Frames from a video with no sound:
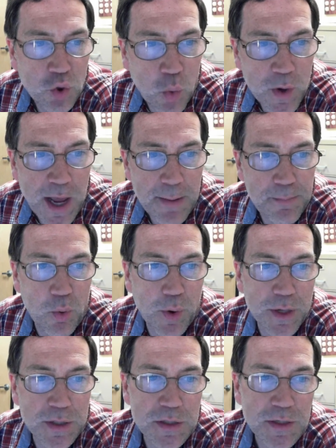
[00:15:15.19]
28
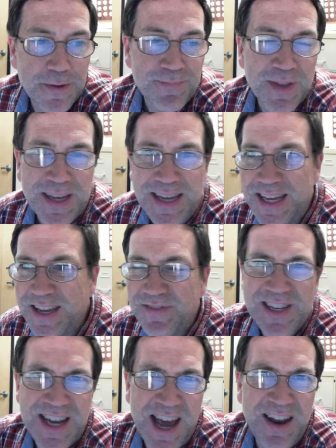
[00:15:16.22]
points,
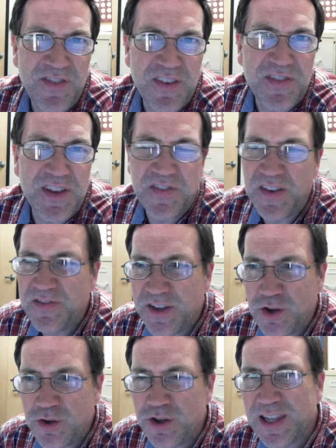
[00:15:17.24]
if it's kind of
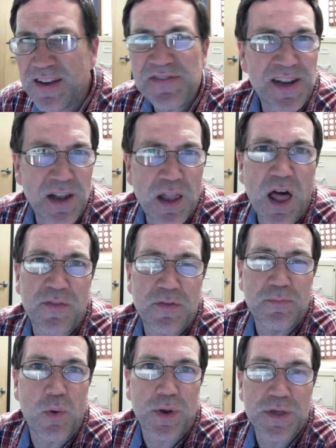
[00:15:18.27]
50-50, you left out a lot of
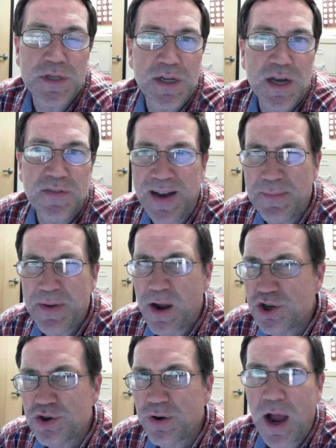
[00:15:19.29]
important stuff, and I'm
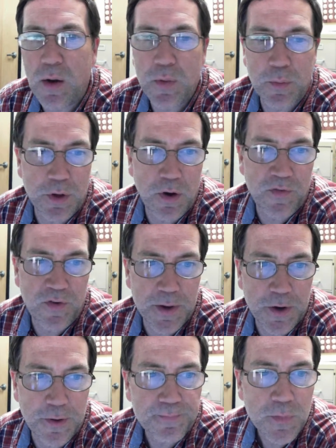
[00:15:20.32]
not sure how we would go from
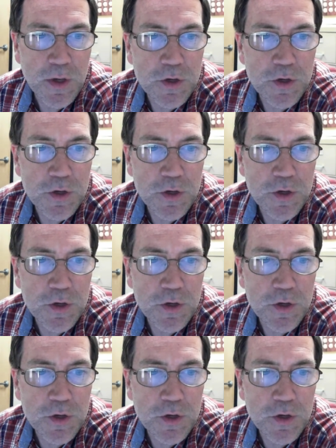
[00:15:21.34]
here.